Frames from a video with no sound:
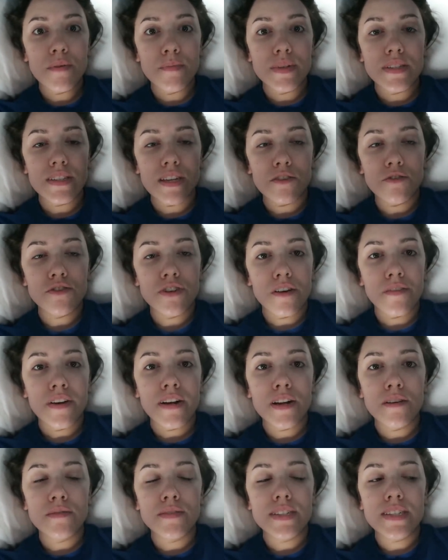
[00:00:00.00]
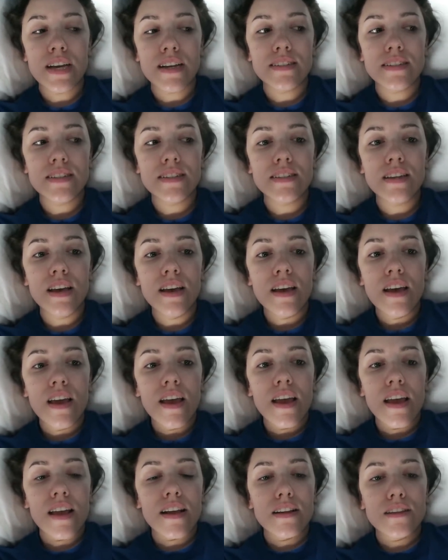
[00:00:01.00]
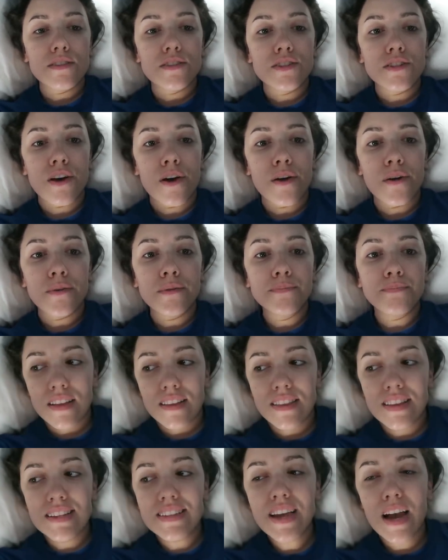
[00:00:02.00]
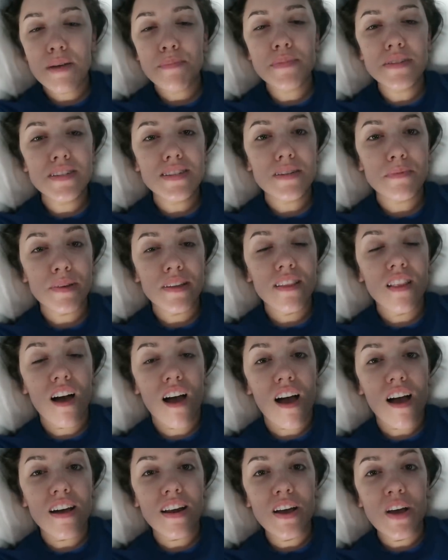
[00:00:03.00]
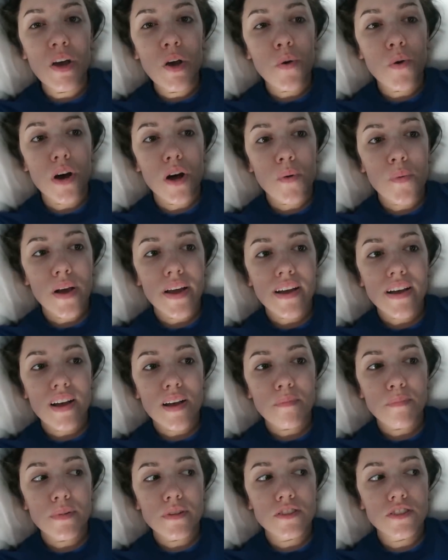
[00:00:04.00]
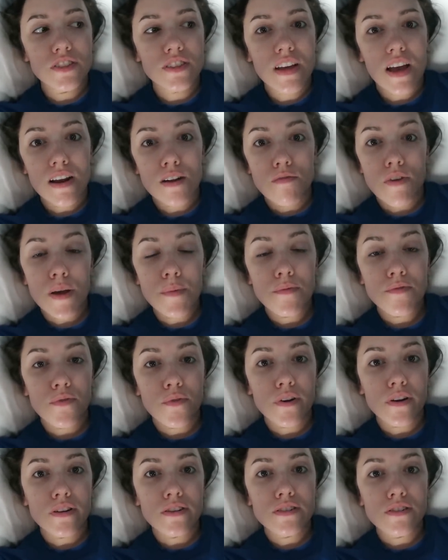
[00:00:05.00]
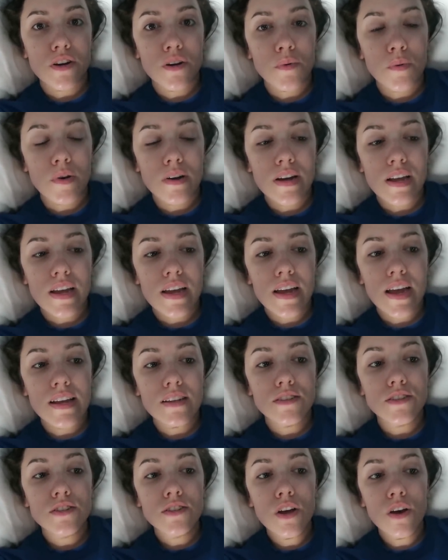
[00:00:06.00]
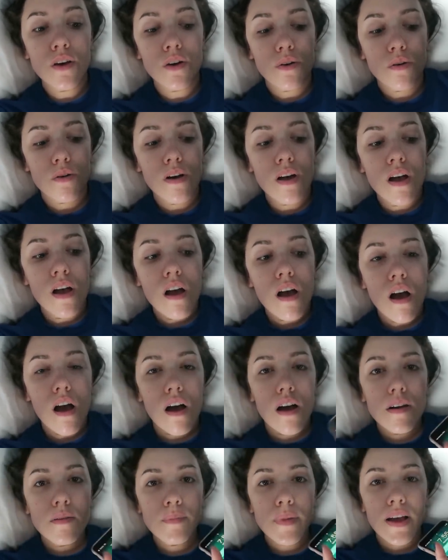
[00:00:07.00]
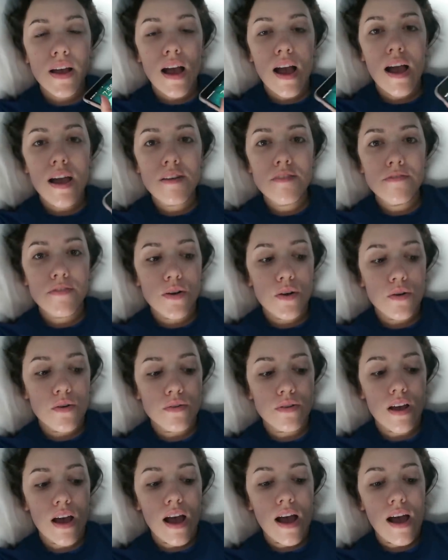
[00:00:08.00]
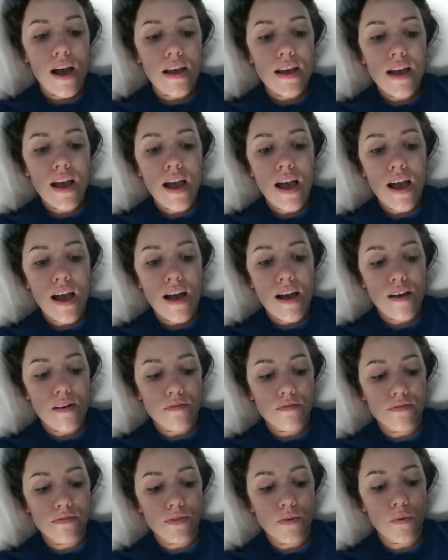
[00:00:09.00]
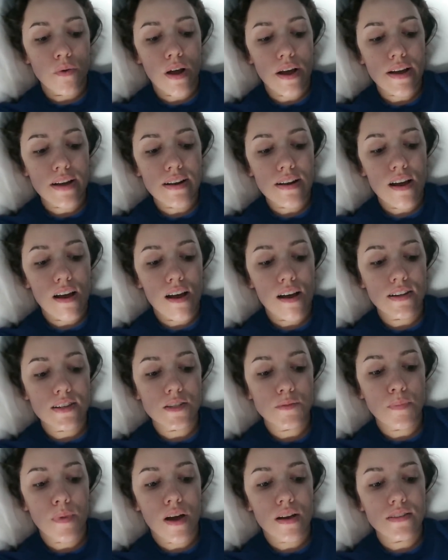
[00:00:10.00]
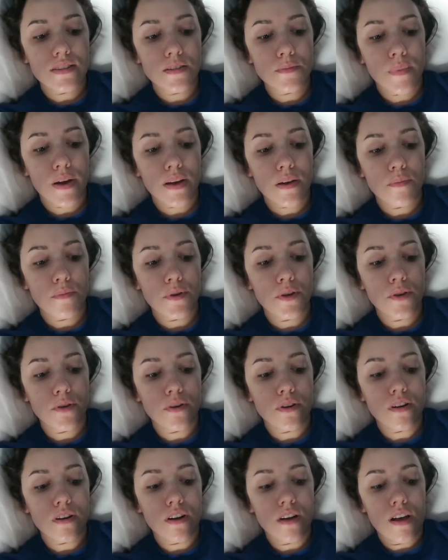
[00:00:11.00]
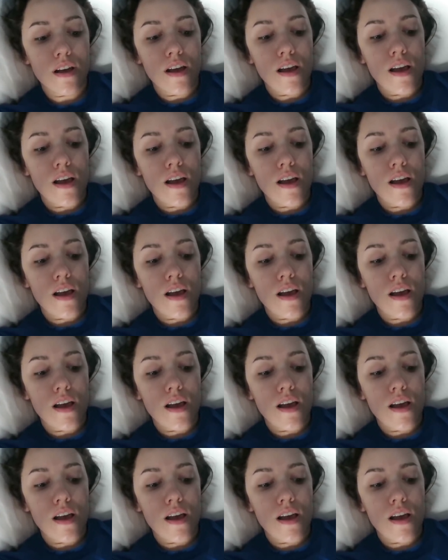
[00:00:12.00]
I'm in central time right now, I'm in Texas. And so this happens to me a lot where I wake up just kind of right before I'm gonna start working. And so on my iPhone, I have where I can hotspot to my computer.